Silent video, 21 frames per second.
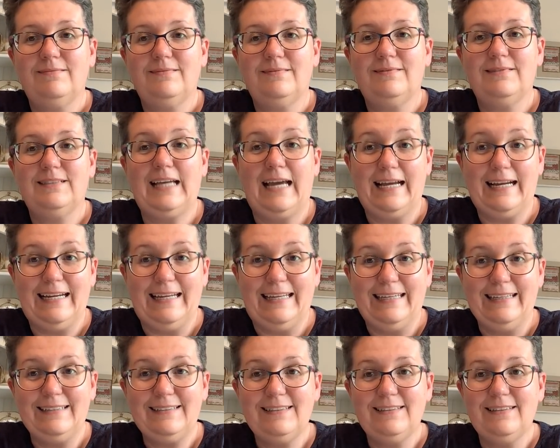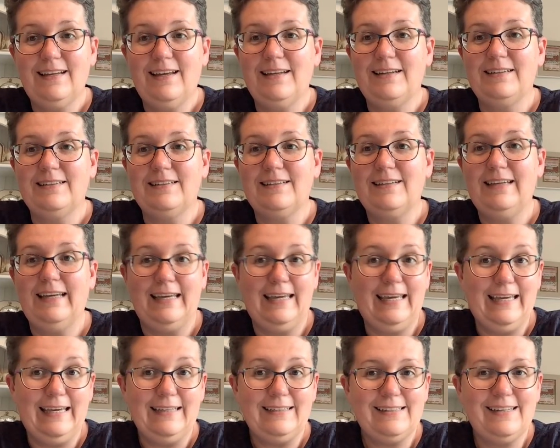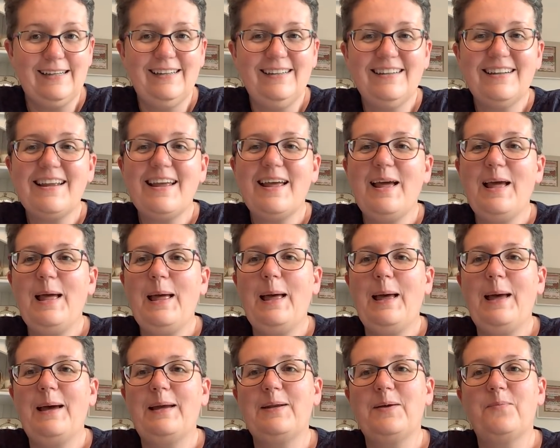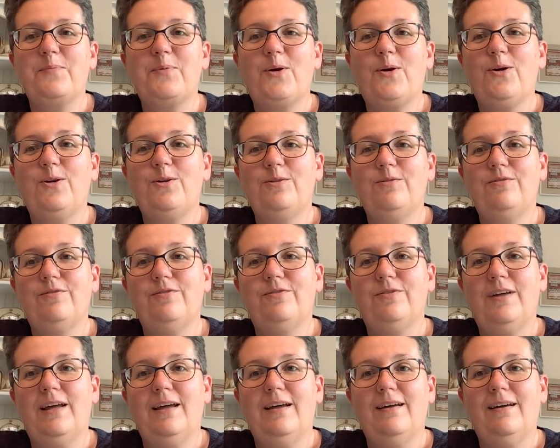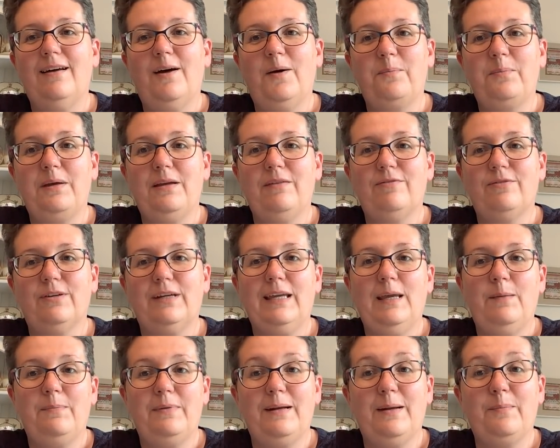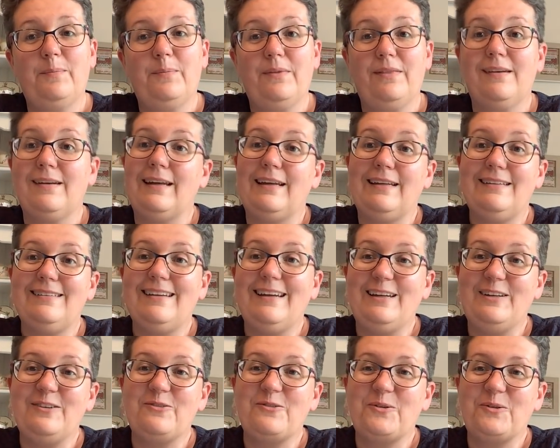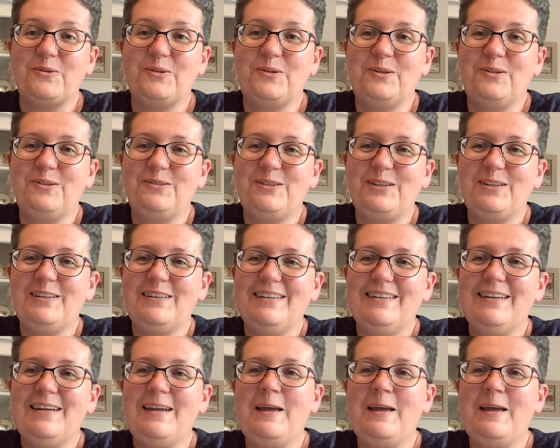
tackling it and kicking it, and I'm proud of hubby for keeping up with a 19-year-old.